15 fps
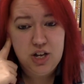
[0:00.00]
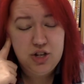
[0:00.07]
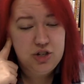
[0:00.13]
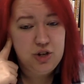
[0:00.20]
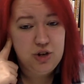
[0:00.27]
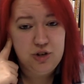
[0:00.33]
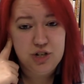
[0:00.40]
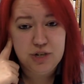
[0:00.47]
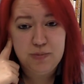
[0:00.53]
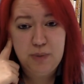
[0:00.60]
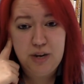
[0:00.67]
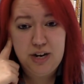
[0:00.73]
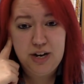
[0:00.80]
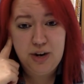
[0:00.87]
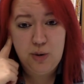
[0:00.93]
So you just
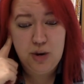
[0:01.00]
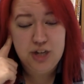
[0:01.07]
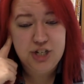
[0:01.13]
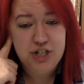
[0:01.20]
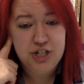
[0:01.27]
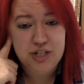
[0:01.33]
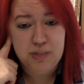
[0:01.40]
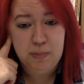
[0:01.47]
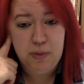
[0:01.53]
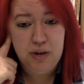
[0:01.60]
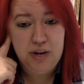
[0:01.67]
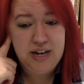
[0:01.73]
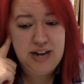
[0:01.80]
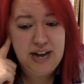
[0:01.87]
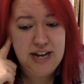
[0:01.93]
put in questions and put
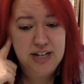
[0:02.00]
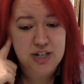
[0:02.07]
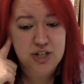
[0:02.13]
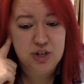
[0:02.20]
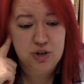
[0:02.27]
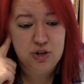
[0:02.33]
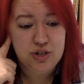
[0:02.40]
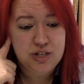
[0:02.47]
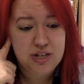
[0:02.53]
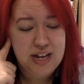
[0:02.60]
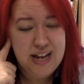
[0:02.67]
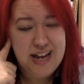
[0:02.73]
in answers.